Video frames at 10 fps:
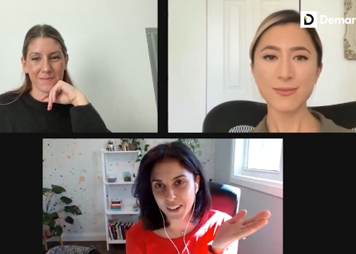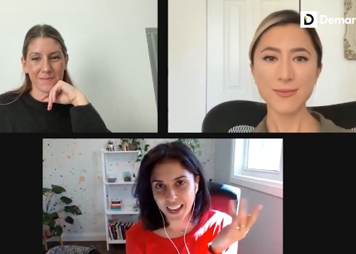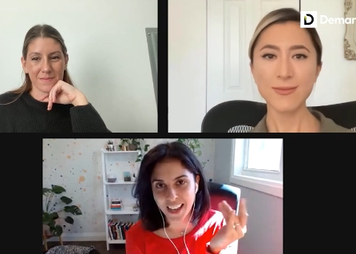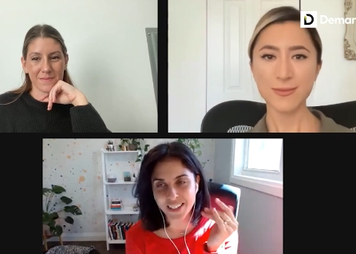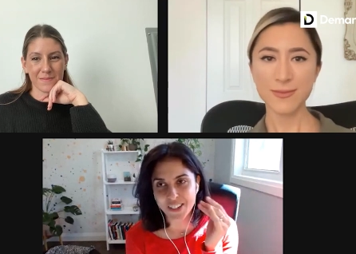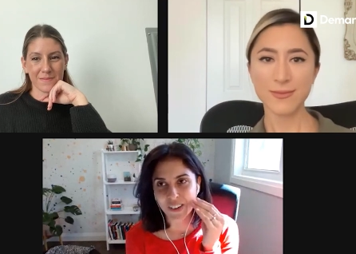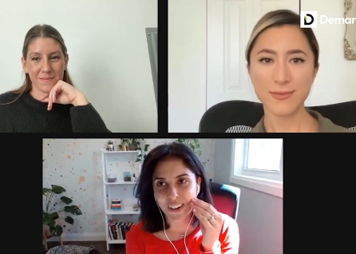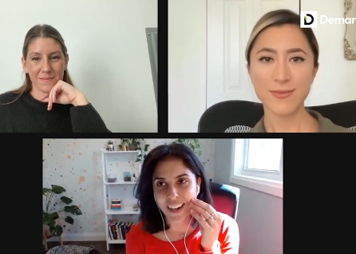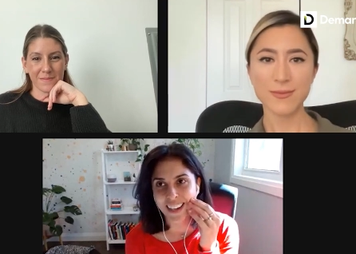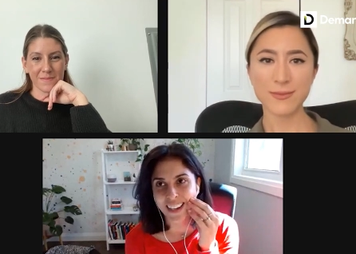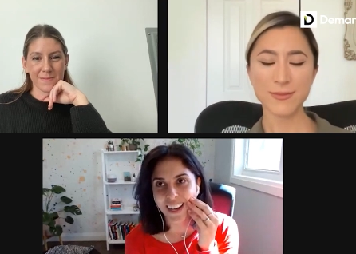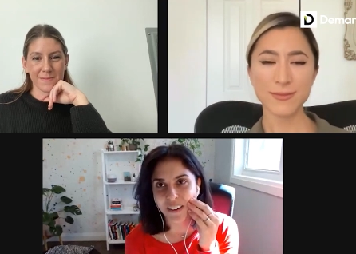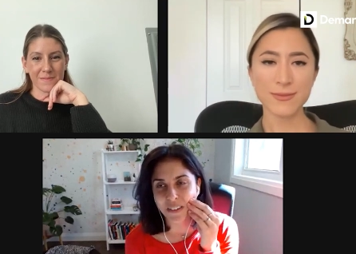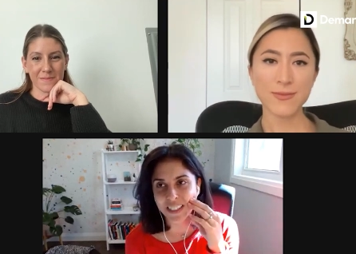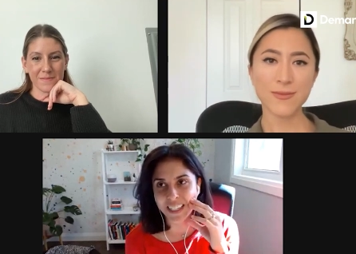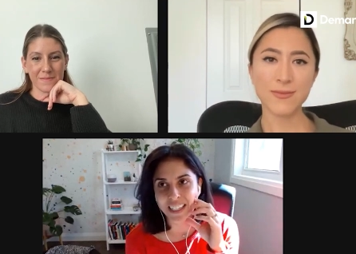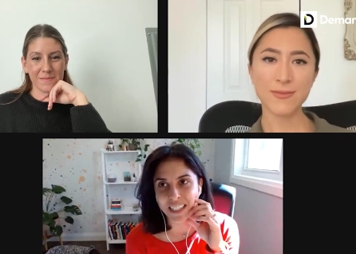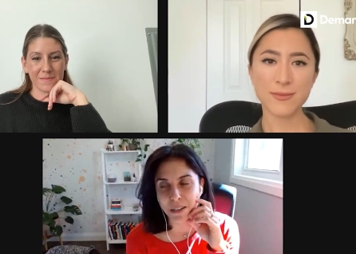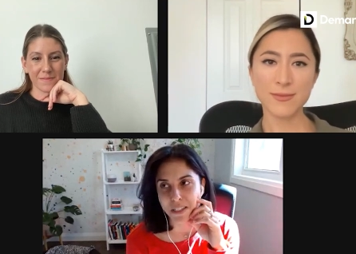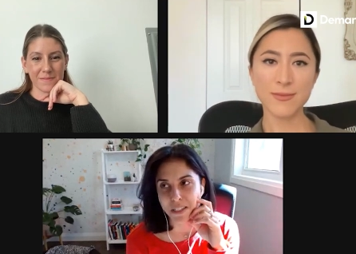Speaker 1: And so I I was in the
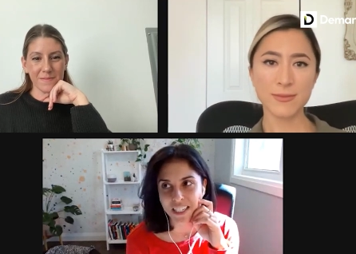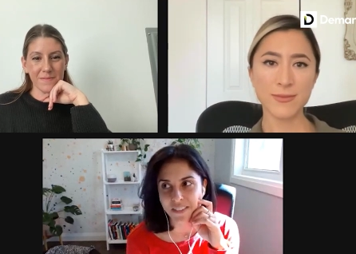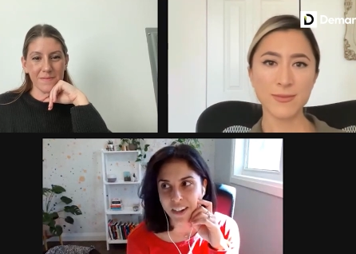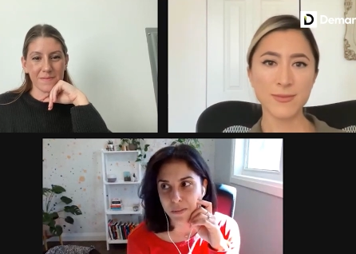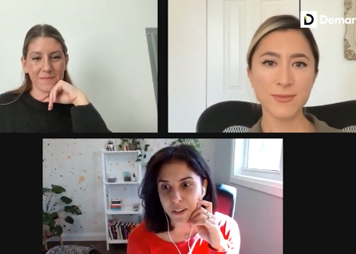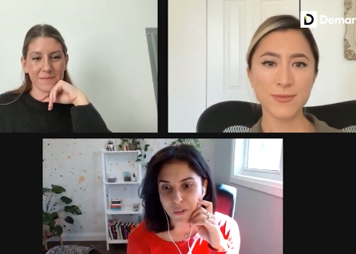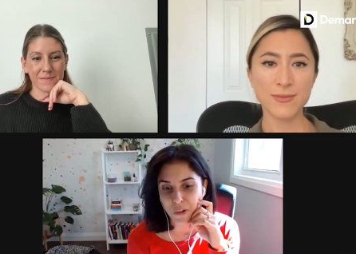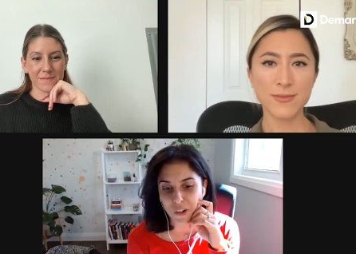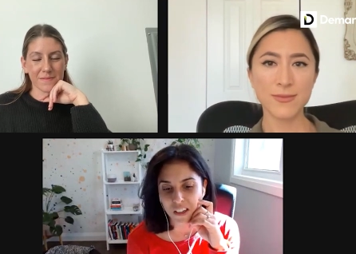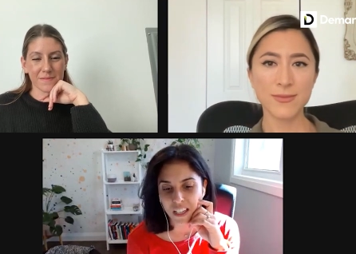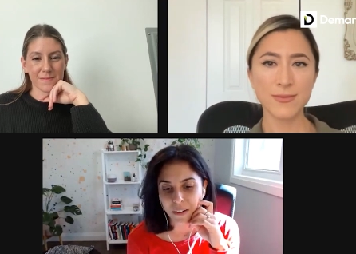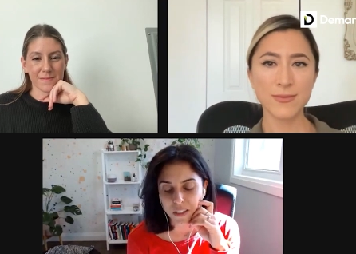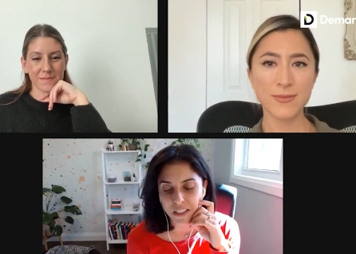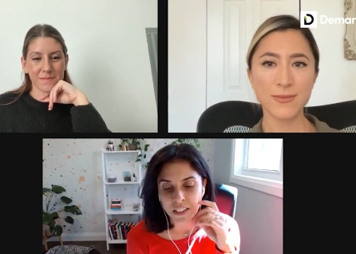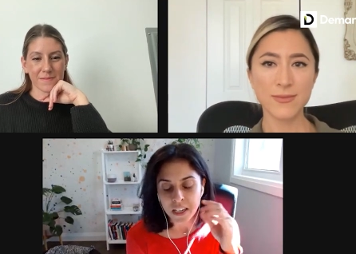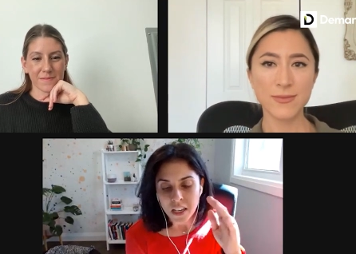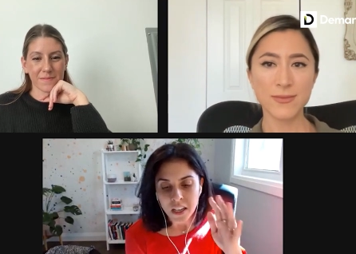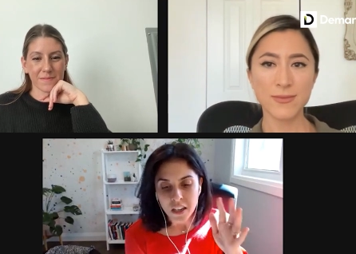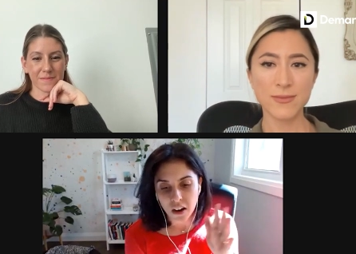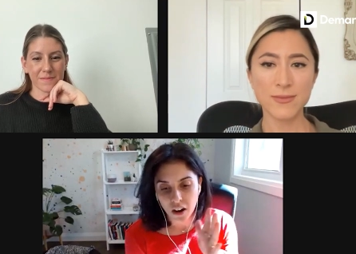business development role. I was
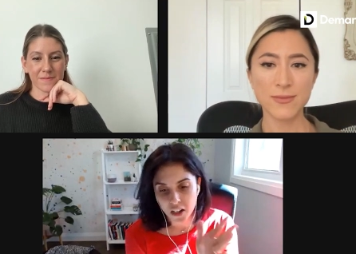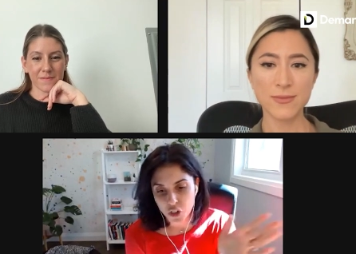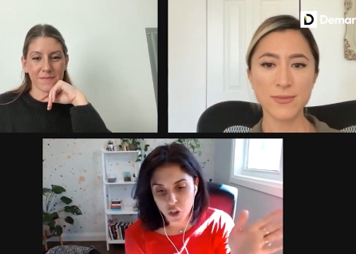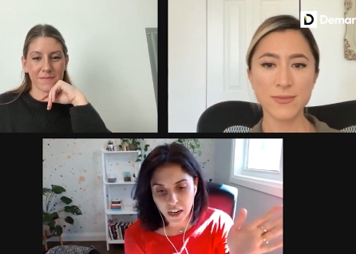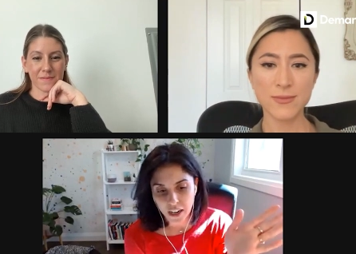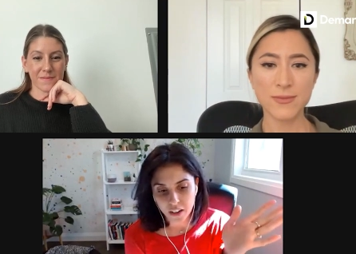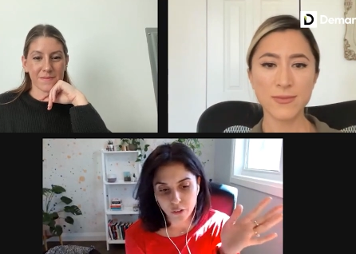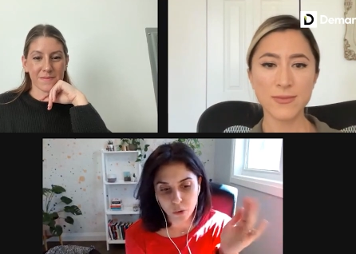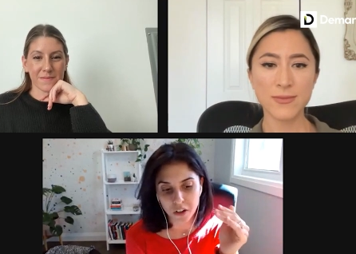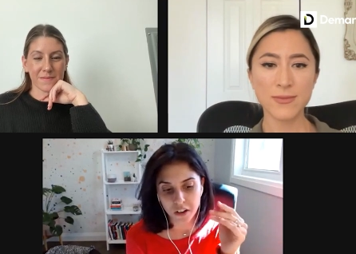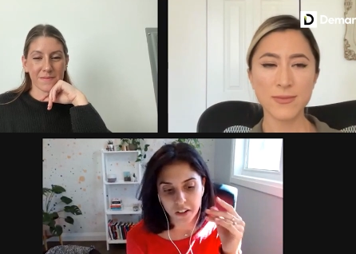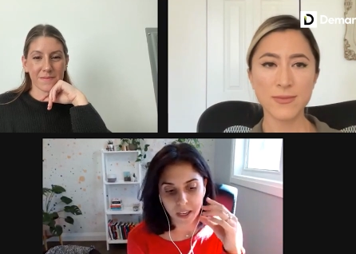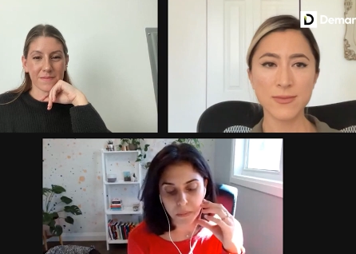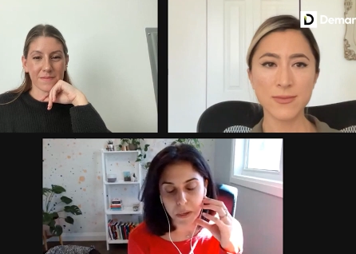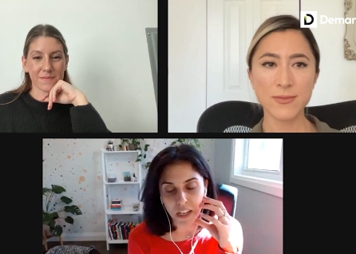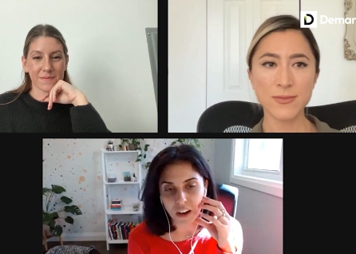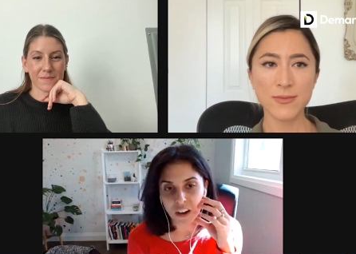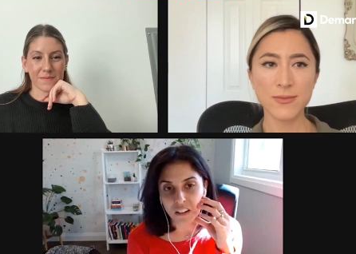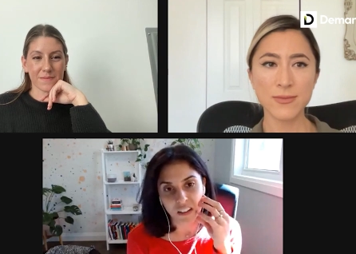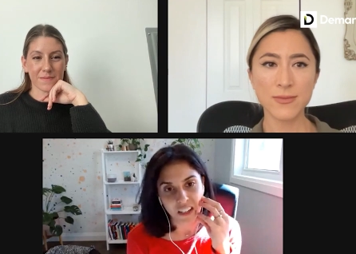on a track for like BDR
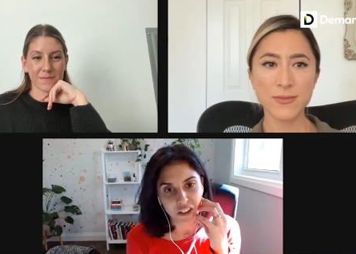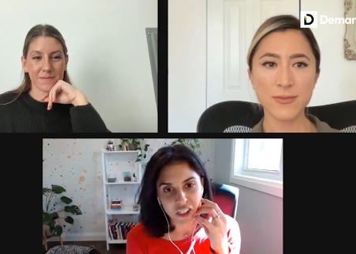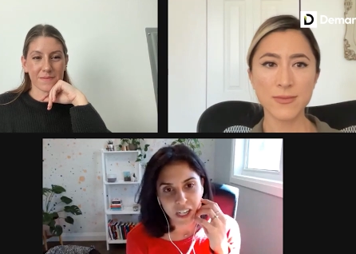leadership.